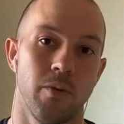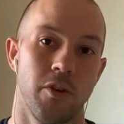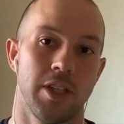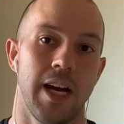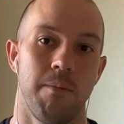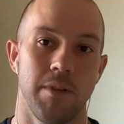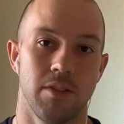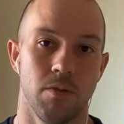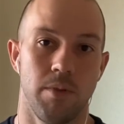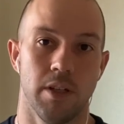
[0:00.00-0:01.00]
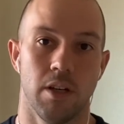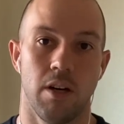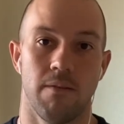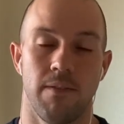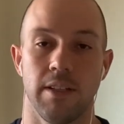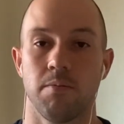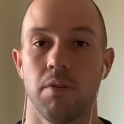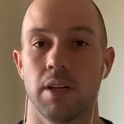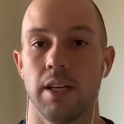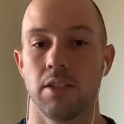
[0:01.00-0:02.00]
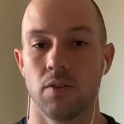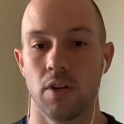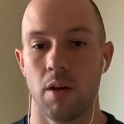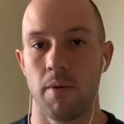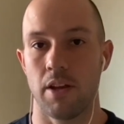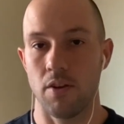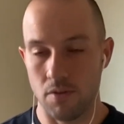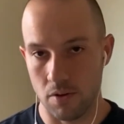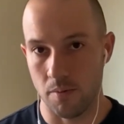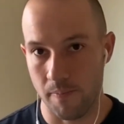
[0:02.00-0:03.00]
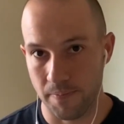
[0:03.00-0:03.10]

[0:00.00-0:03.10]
We're just at Mr.Beer on Facebook, Instagram, and YouTube.